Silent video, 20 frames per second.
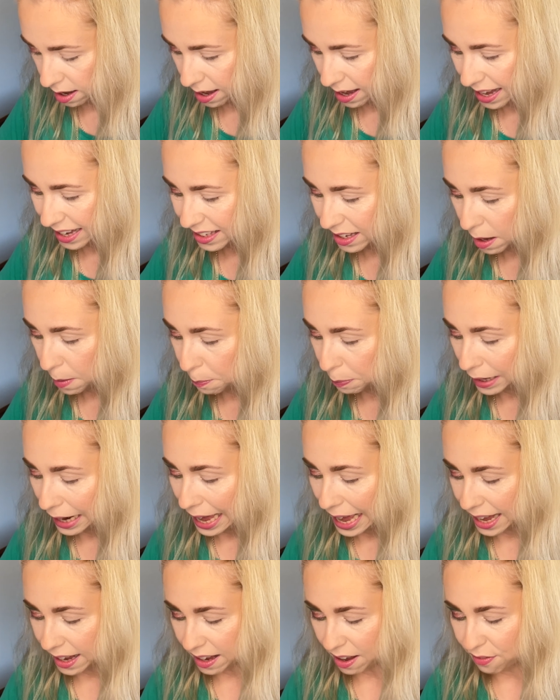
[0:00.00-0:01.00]
is it a
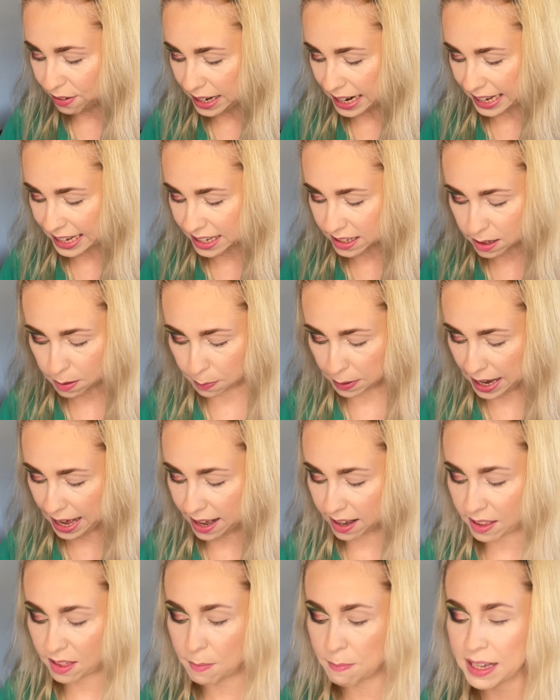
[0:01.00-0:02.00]
black? I feel like it's a
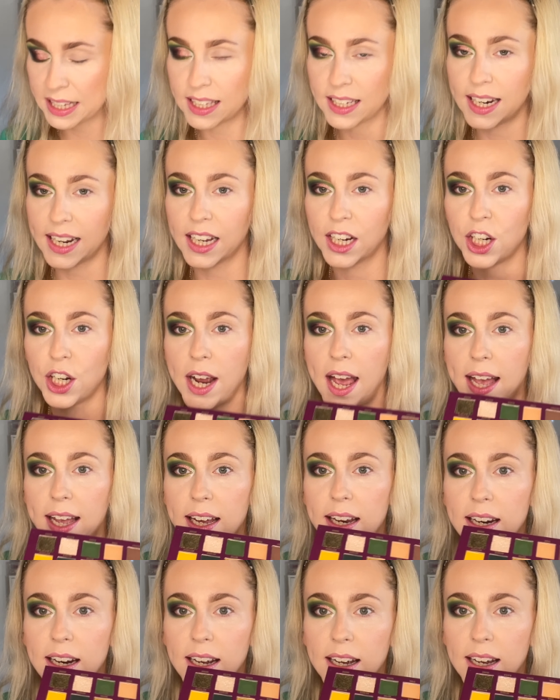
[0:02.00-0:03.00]
black, the Mystic
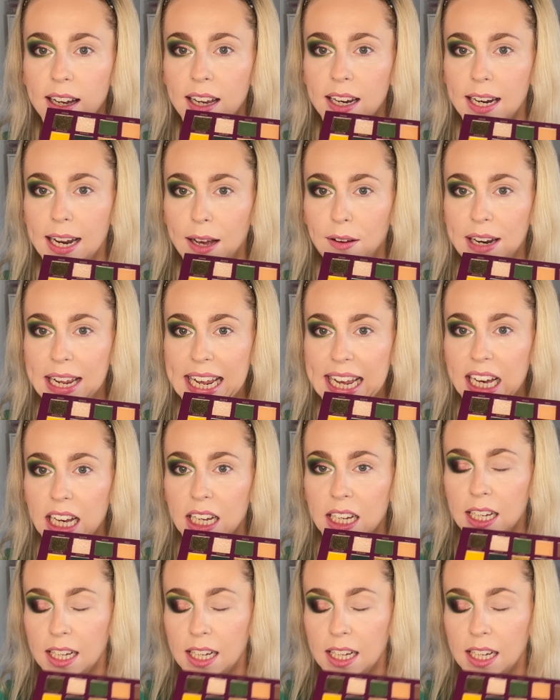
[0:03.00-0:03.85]
shade down here.